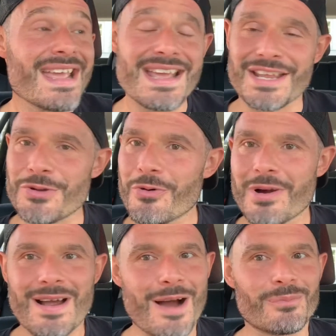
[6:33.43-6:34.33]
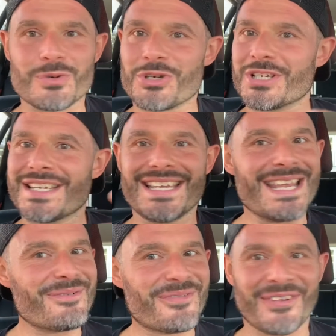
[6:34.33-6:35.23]
Your cup will just
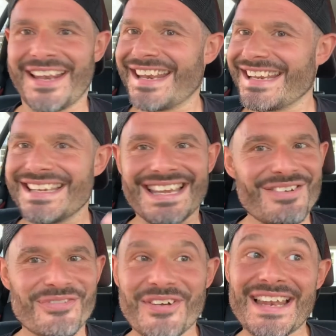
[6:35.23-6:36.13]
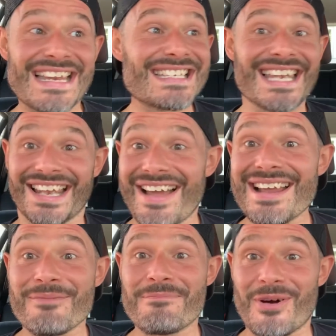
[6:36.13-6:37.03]
keep filling and keep filling. It's
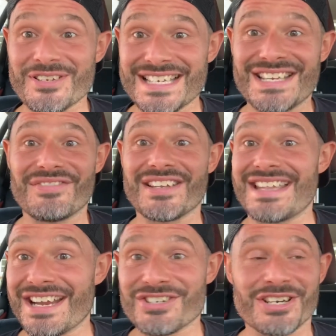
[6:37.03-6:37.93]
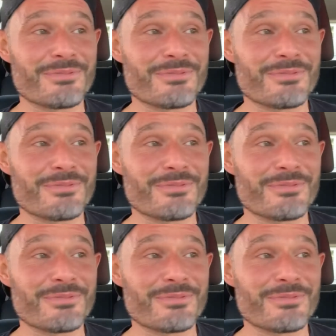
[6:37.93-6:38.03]
like a positive addiction.